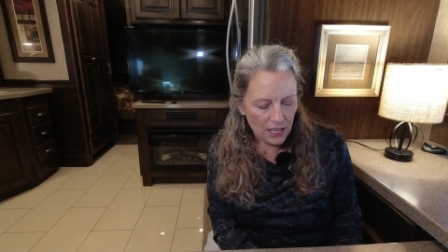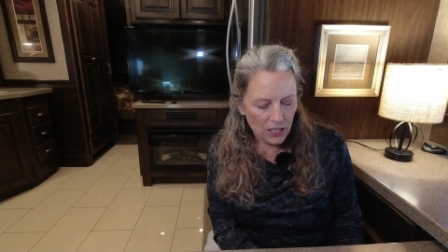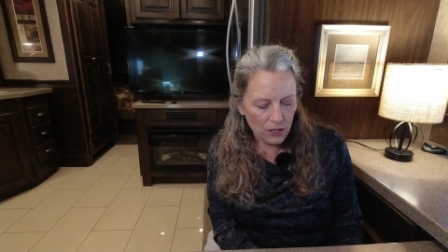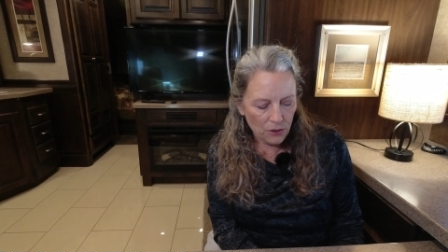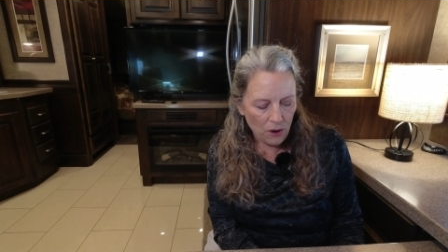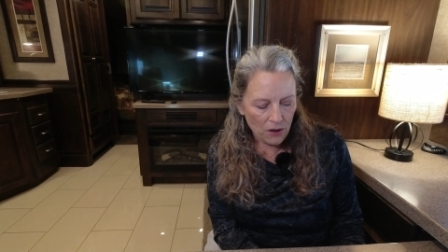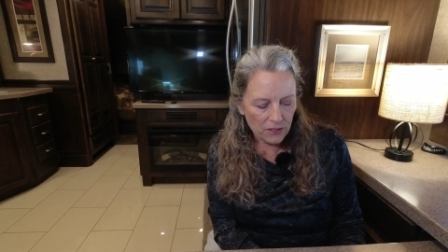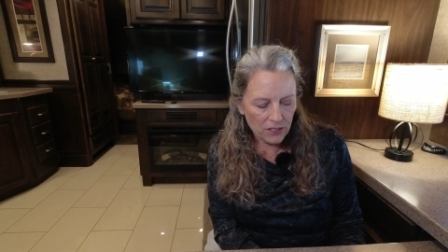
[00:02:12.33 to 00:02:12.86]

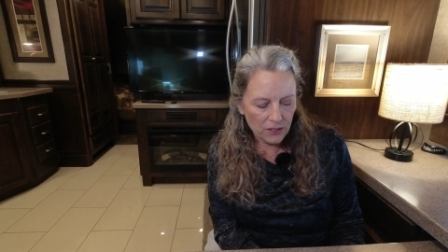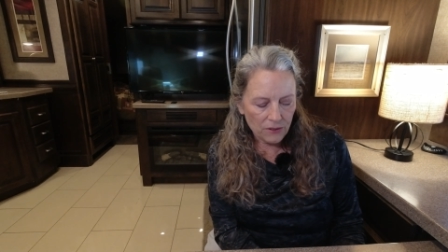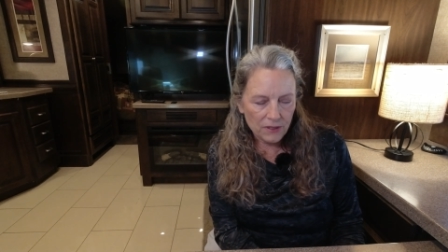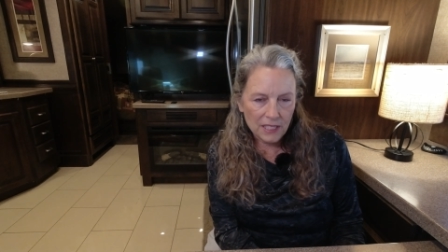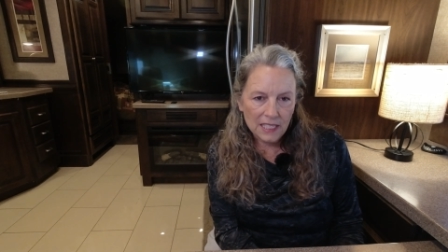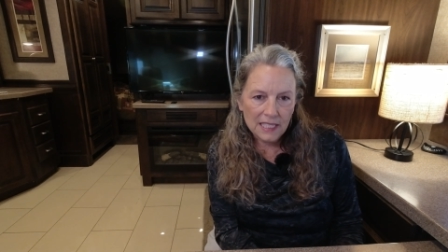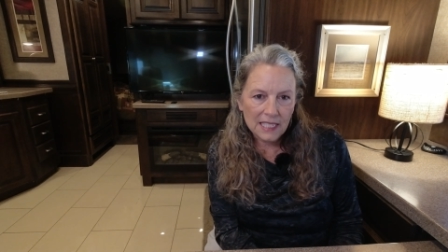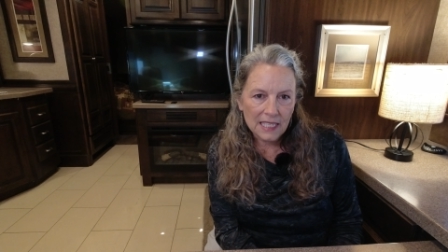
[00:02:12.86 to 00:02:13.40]
You also
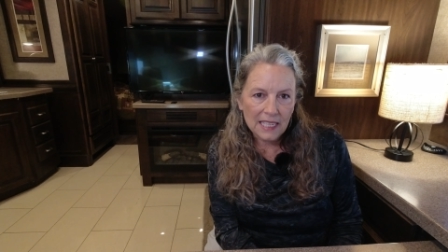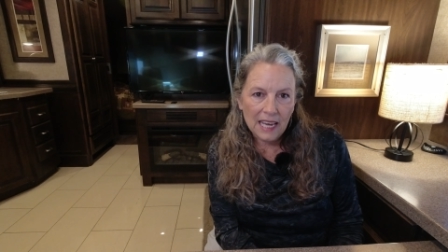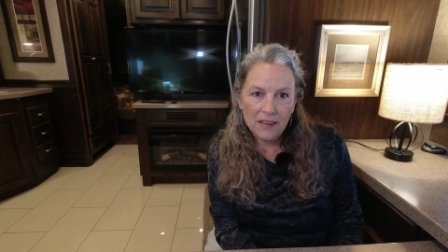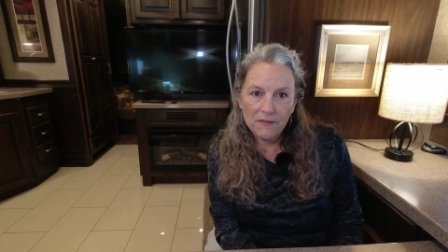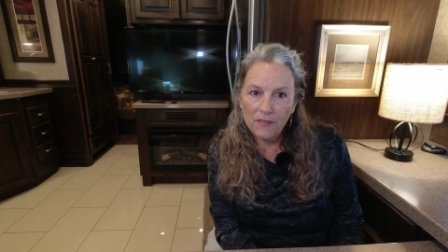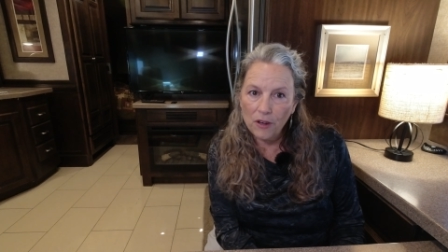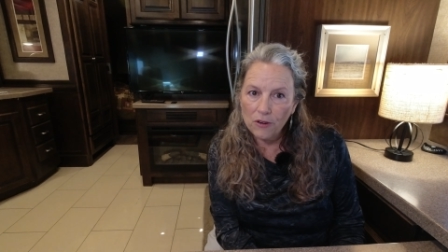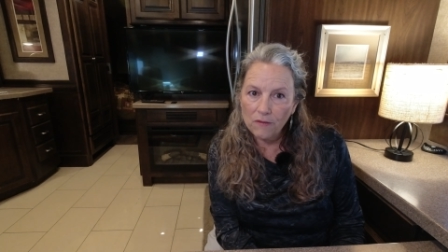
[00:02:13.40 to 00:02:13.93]
need to
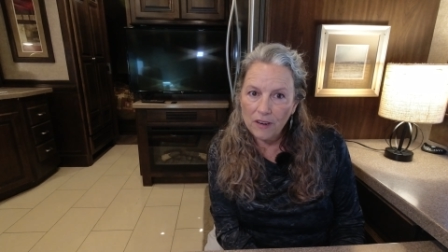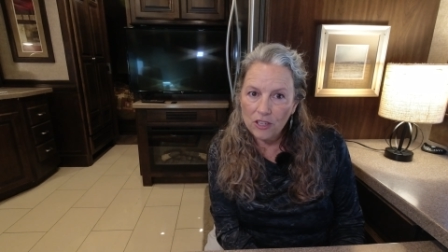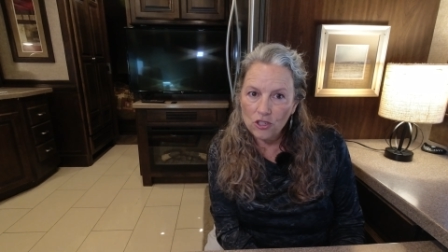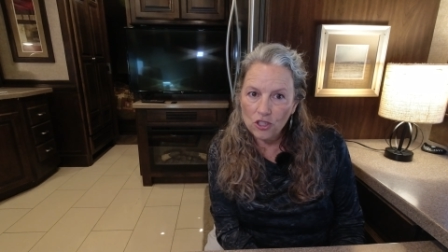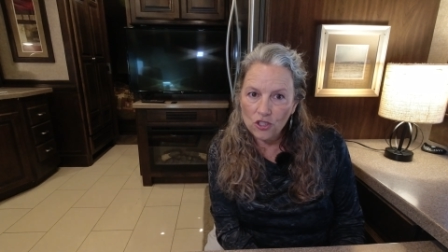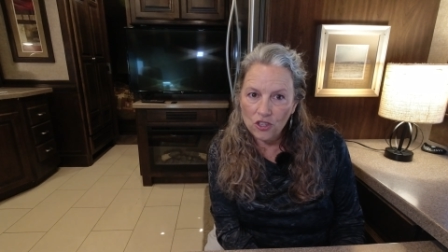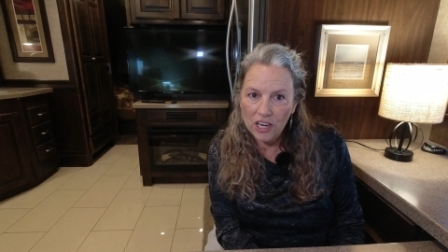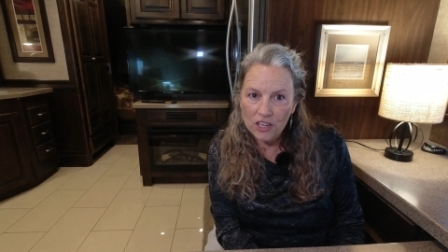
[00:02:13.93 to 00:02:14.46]
get voter
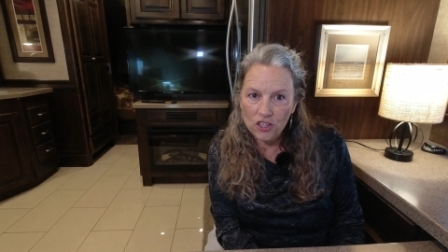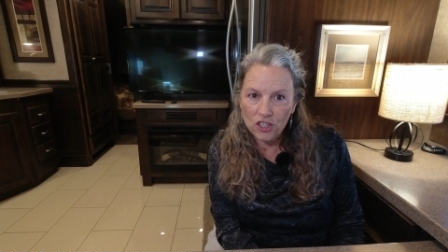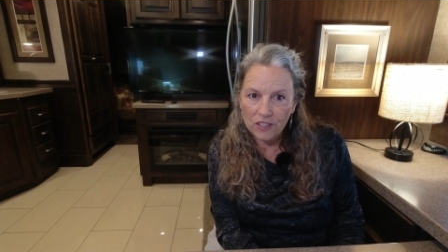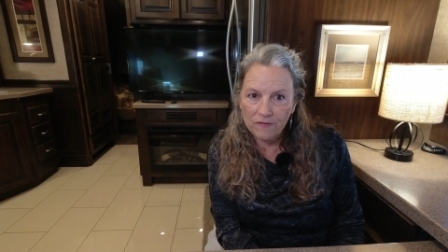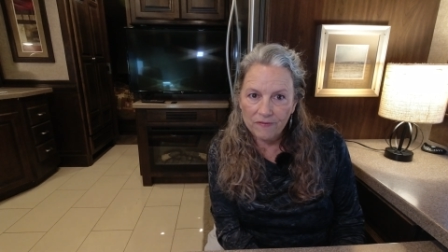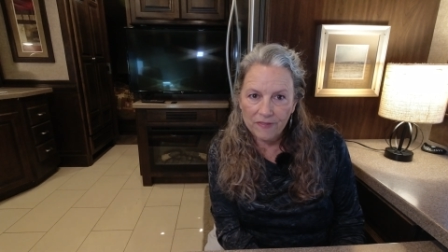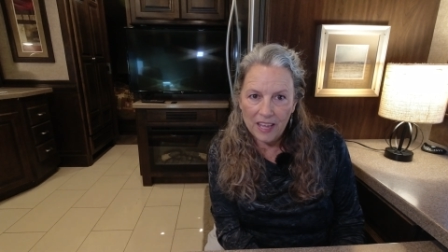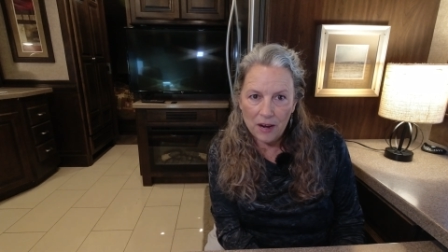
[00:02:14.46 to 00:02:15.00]
registration.